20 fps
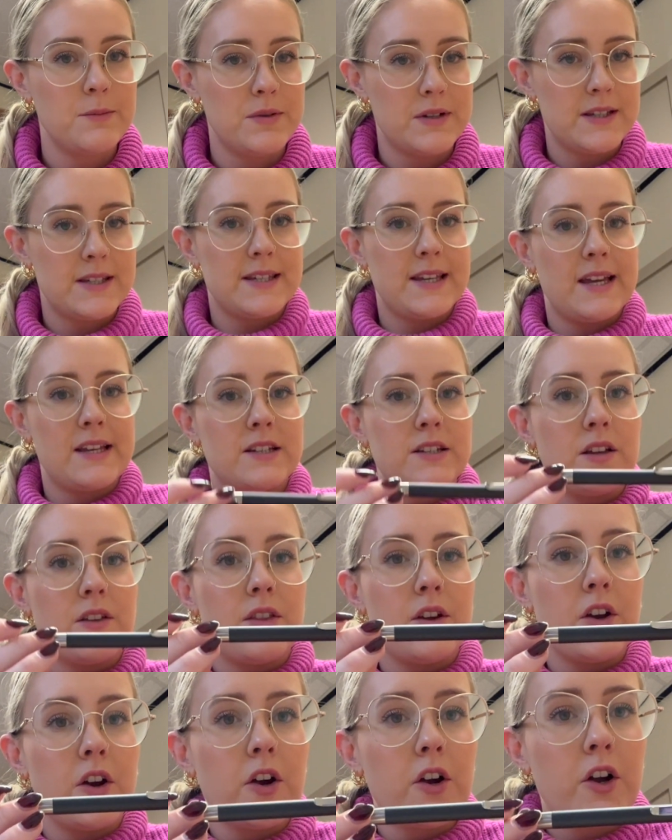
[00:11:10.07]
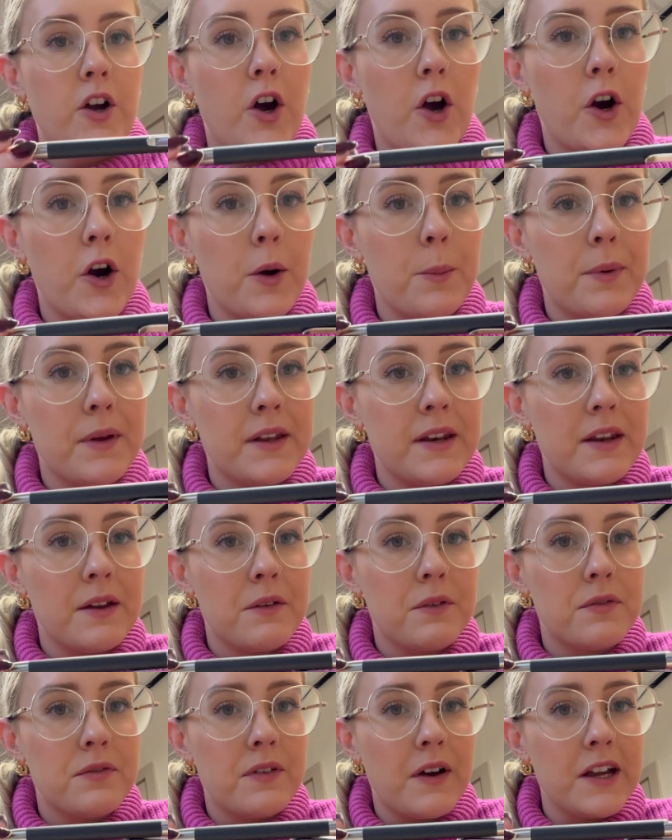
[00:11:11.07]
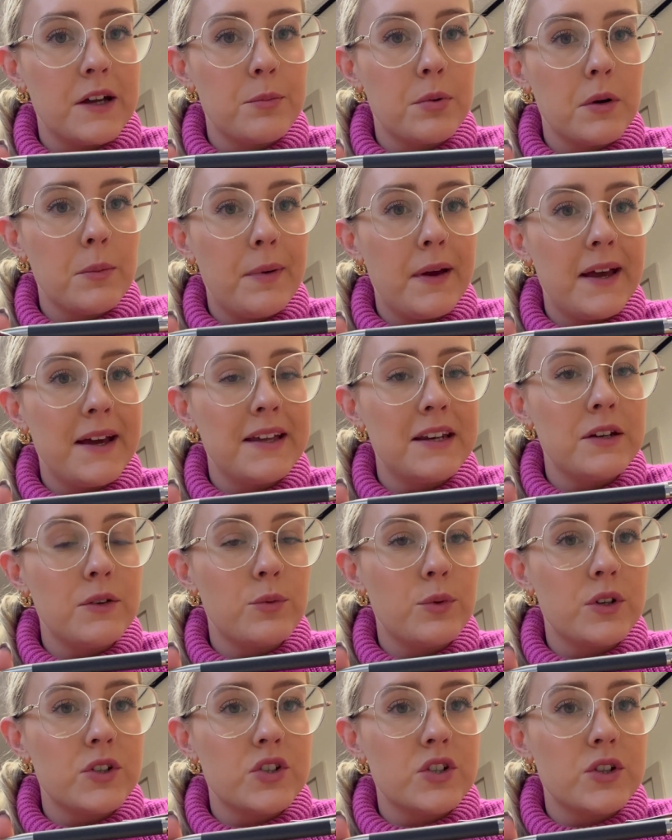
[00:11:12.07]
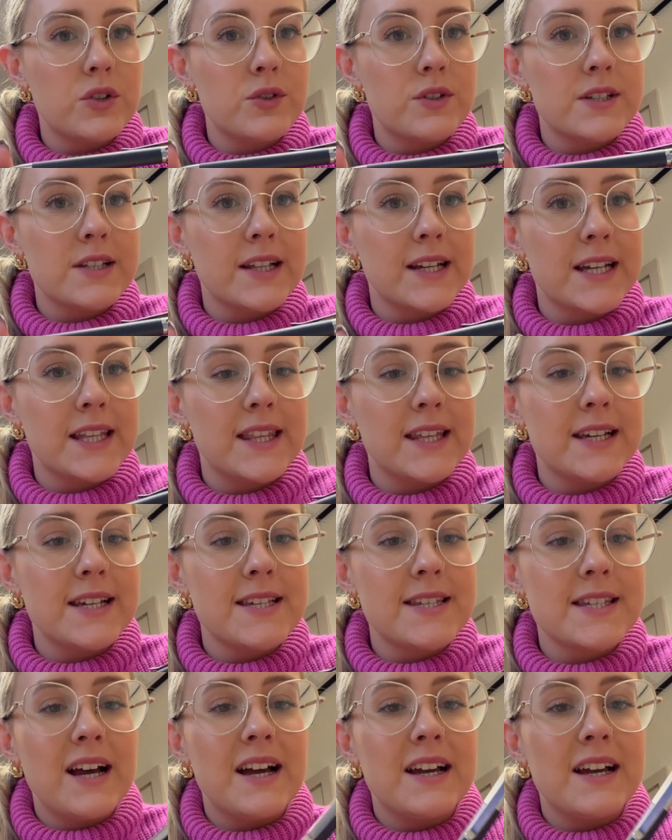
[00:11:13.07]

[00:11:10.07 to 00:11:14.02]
been sent their carbon fiber pen, which looks like this.